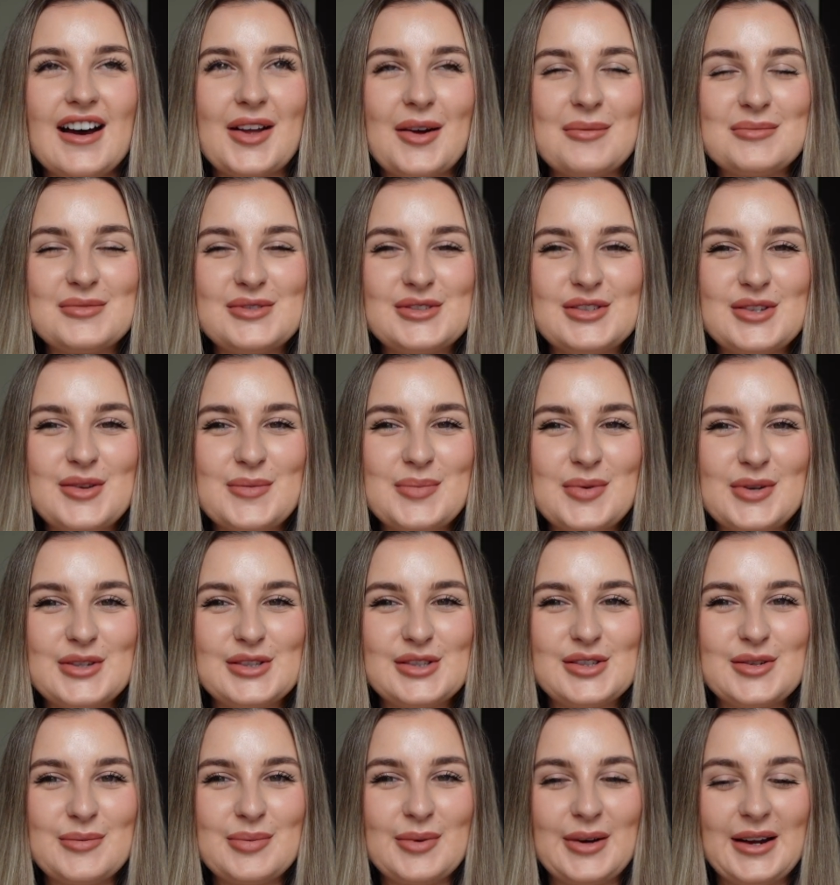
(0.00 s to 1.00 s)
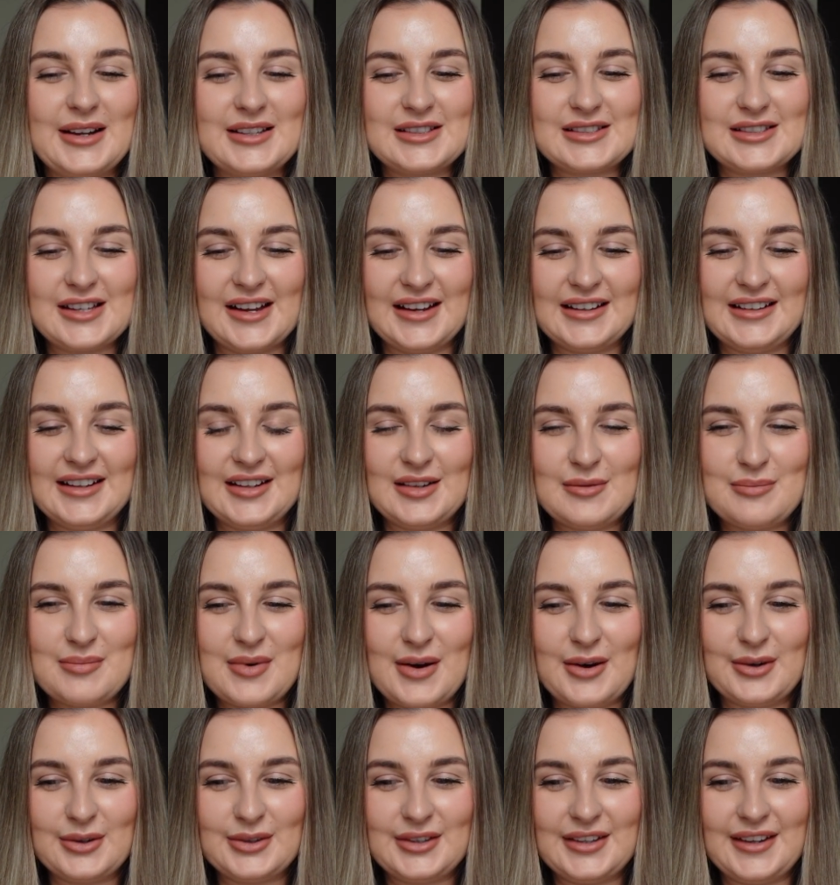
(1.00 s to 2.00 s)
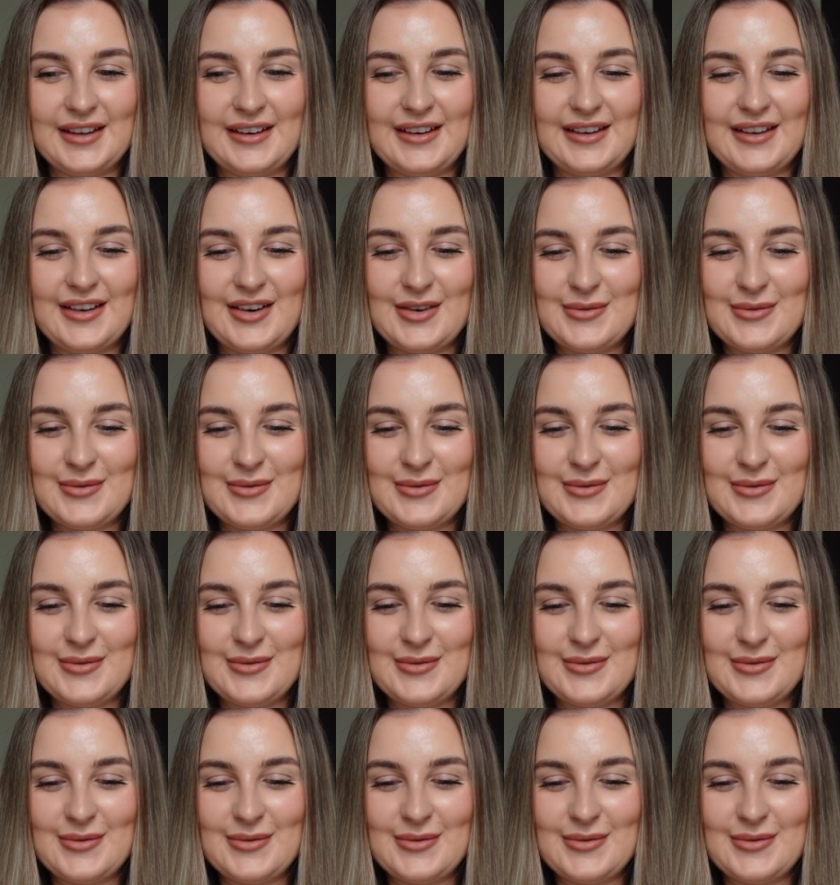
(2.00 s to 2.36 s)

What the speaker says: I'm super, super excited about it.